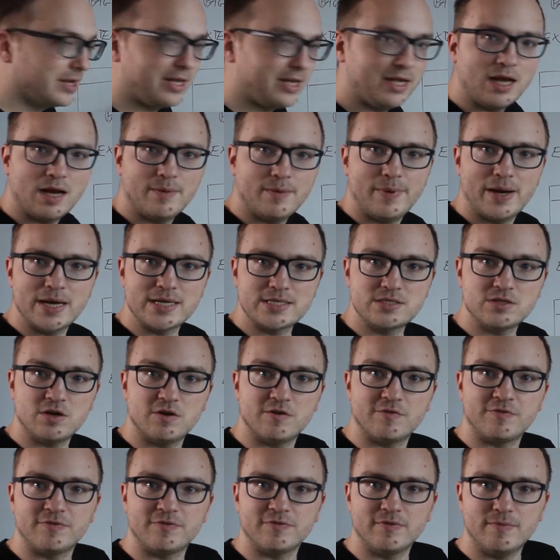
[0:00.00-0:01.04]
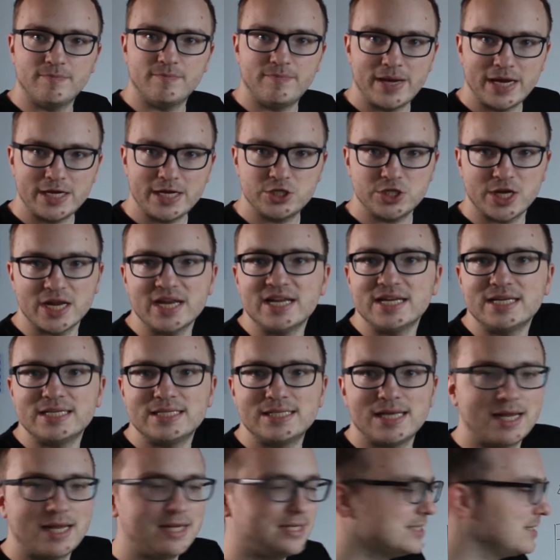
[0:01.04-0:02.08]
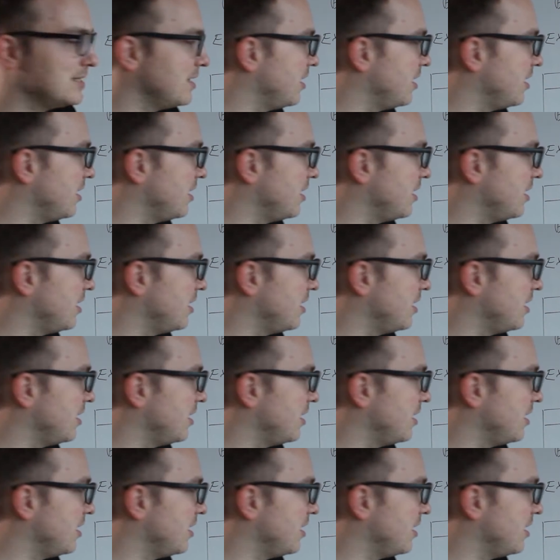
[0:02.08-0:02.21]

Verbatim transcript: gigabytes of page and extents